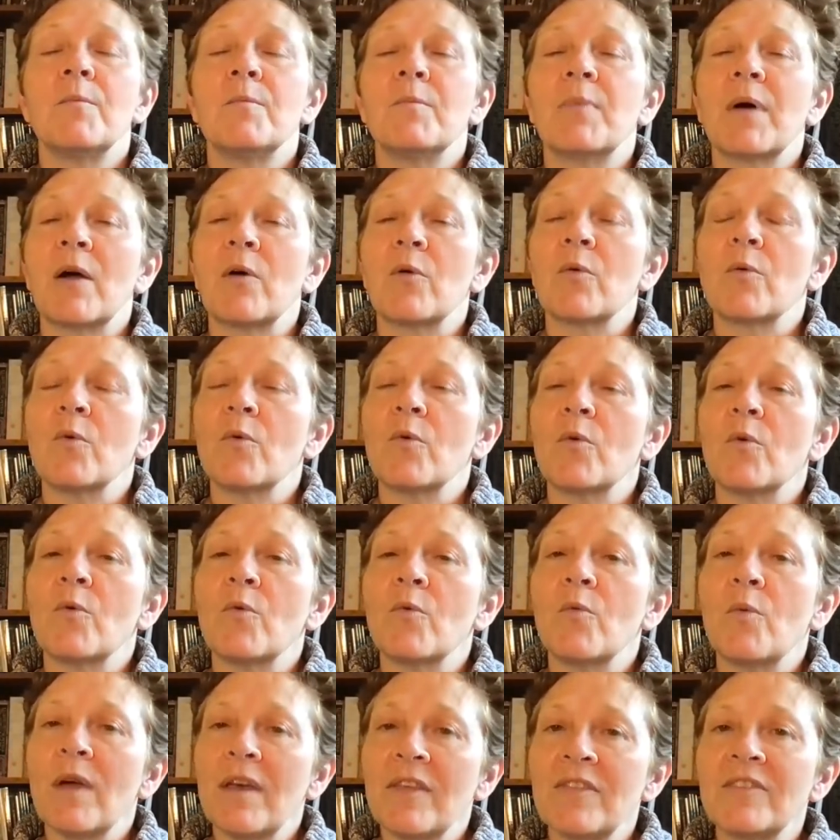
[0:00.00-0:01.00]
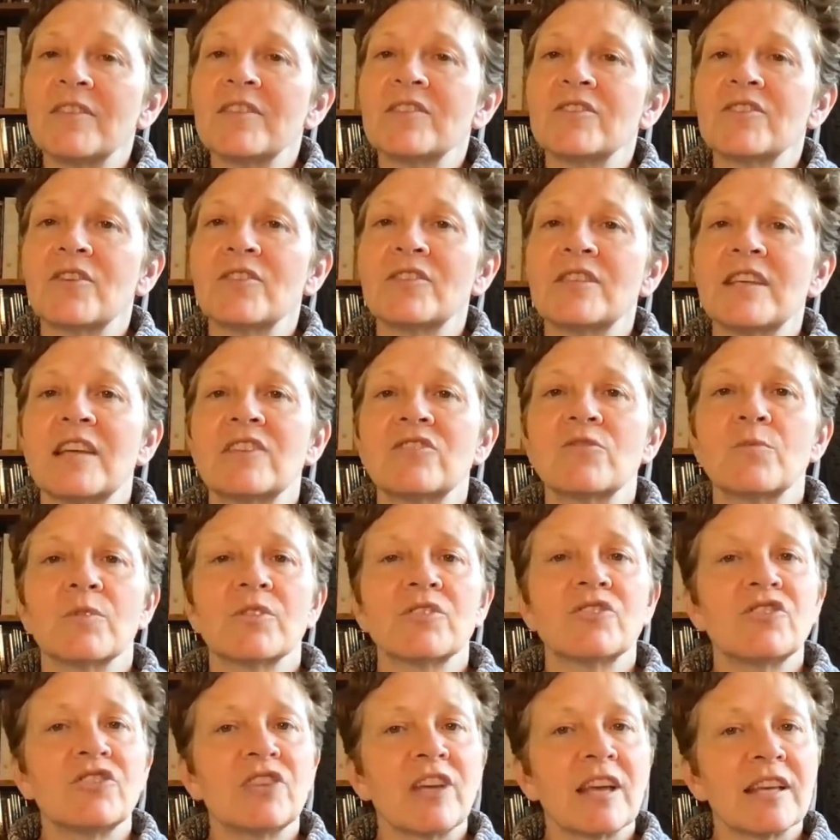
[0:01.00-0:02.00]
But with dissociation,
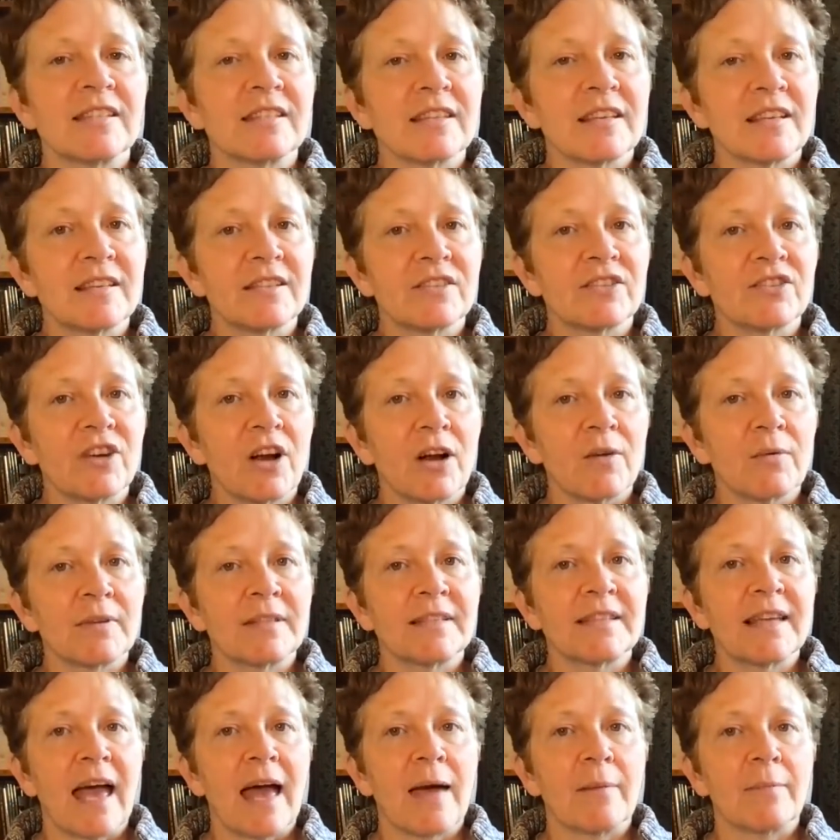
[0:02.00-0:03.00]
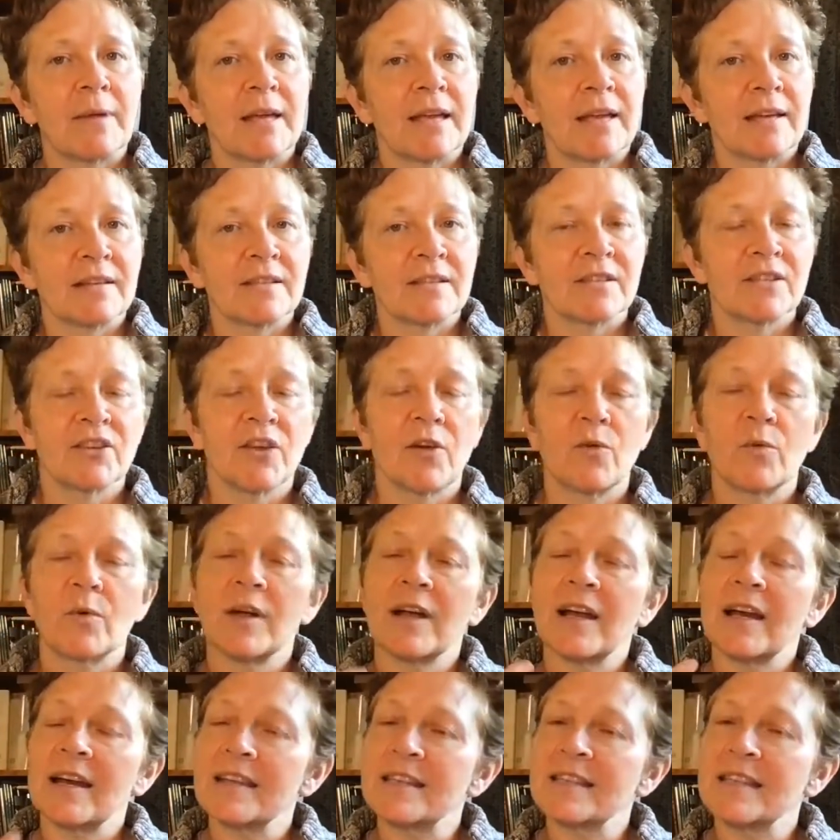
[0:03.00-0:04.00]
we're just going to start with tapping. So we're
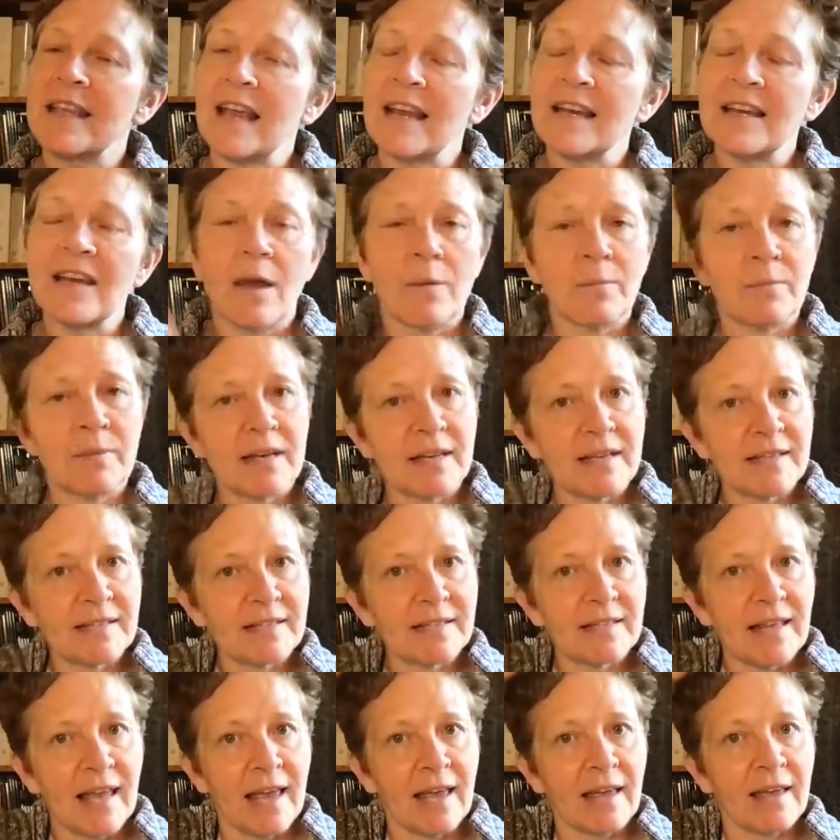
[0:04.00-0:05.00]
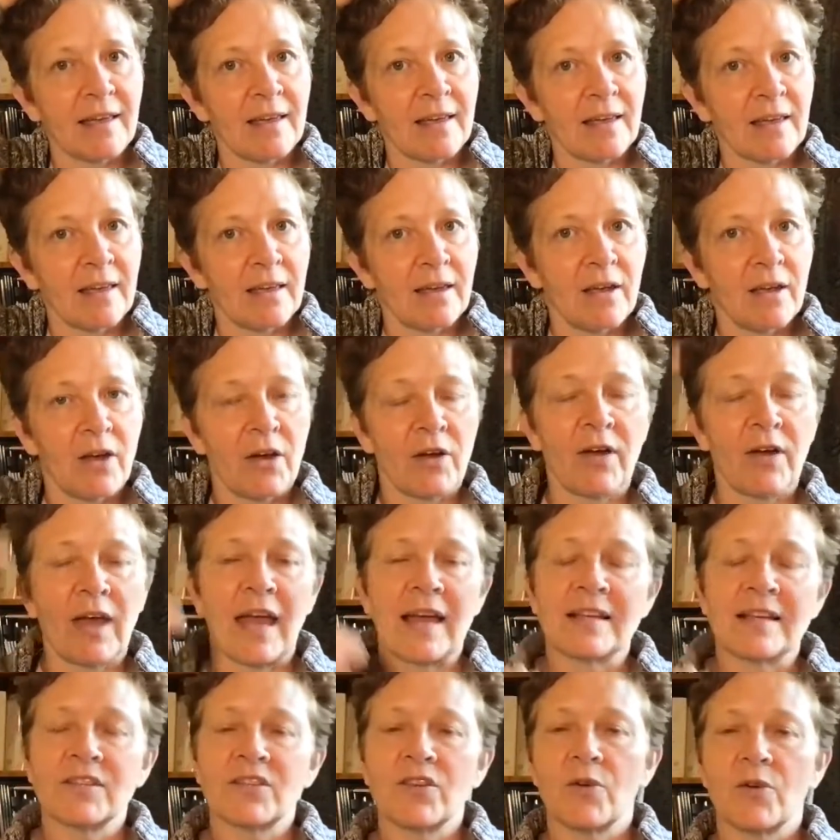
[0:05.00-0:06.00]
going to say numbness,
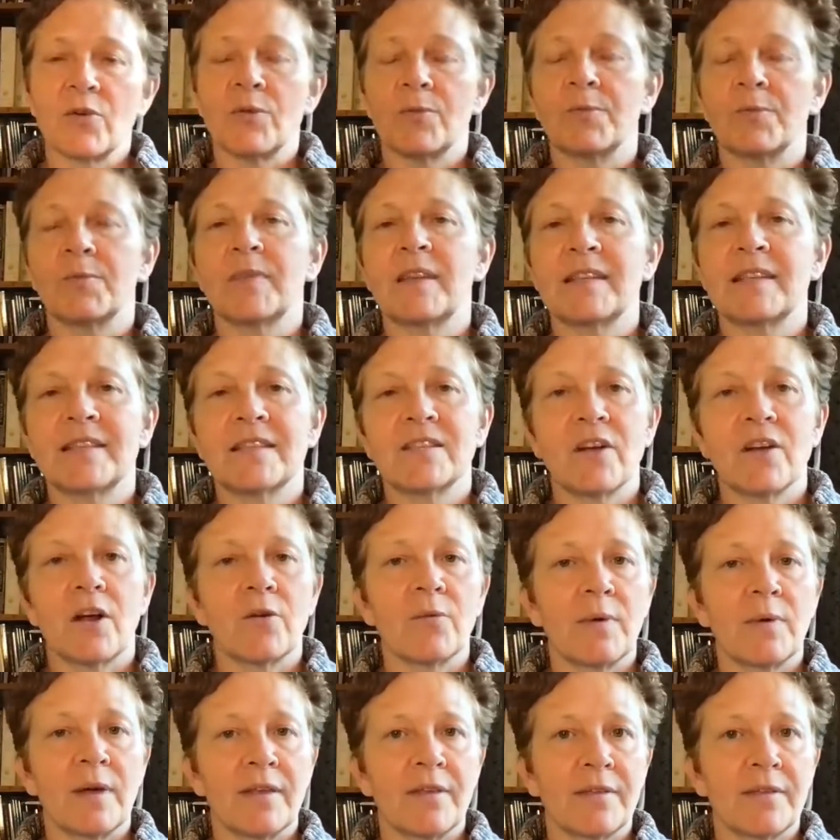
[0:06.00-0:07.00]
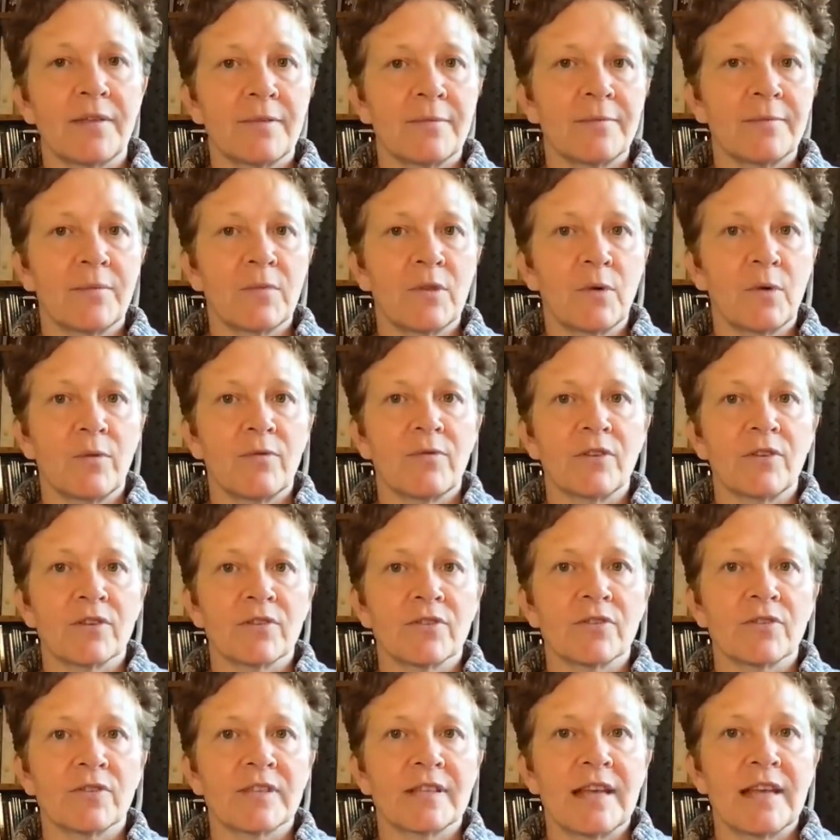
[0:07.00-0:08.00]
okay, so let's start with the
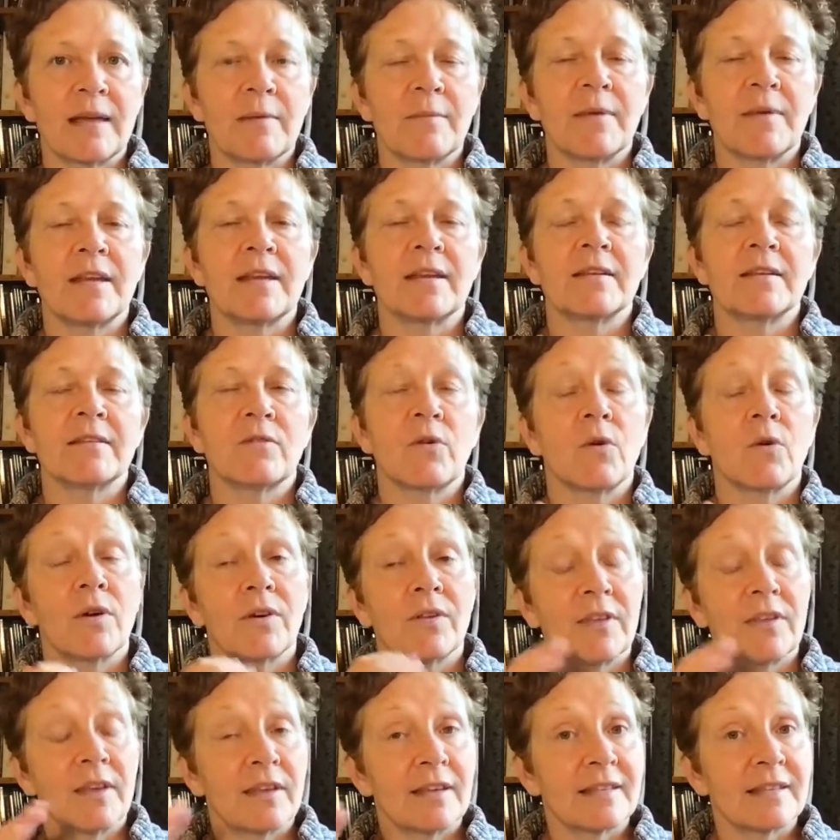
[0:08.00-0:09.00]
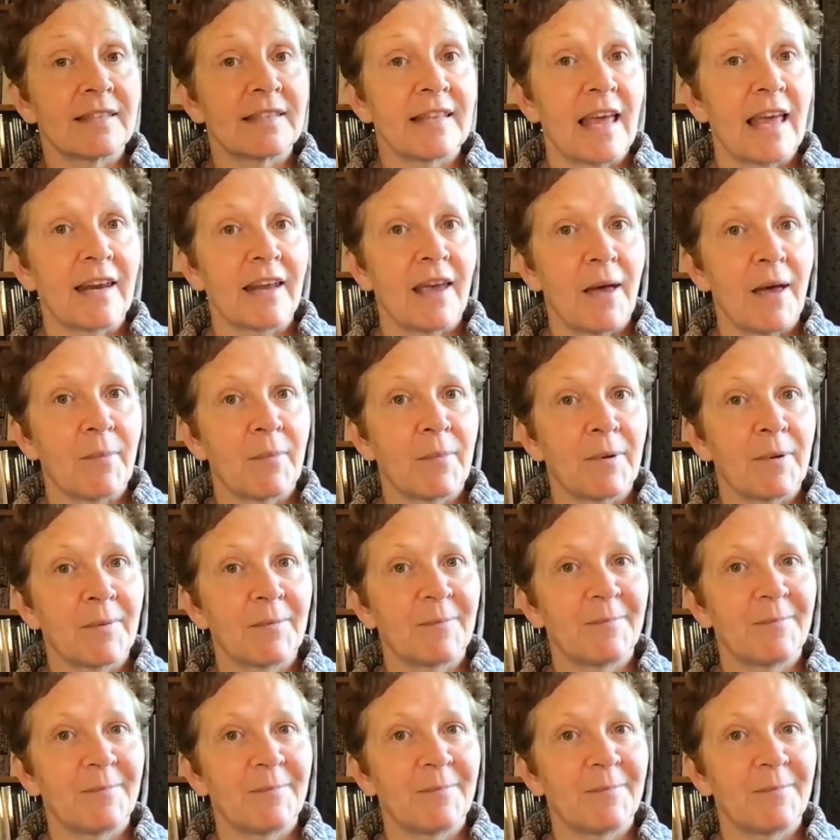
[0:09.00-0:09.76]
reversal statement or the setup.